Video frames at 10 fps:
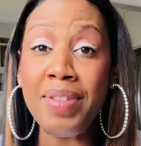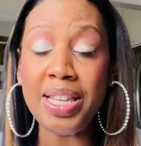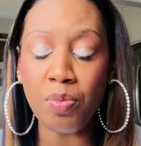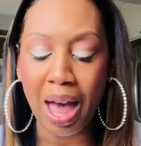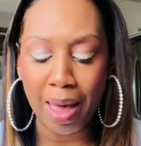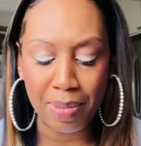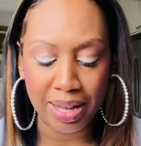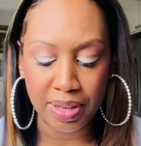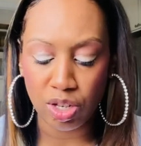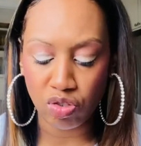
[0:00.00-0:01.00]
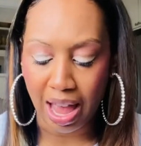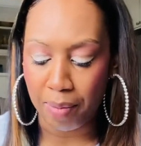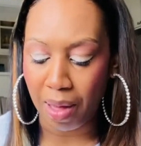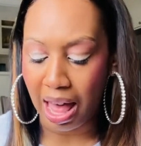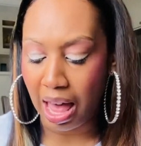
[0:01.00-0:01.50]
reason why I picked this
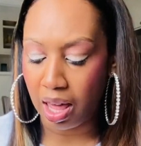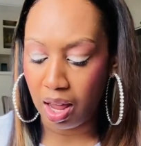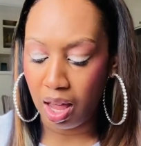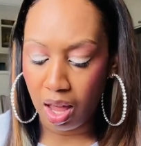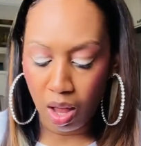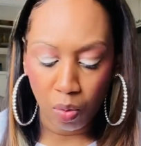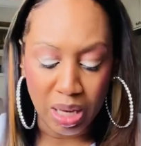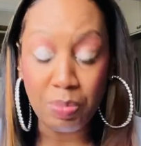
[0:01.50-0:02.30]
tripod was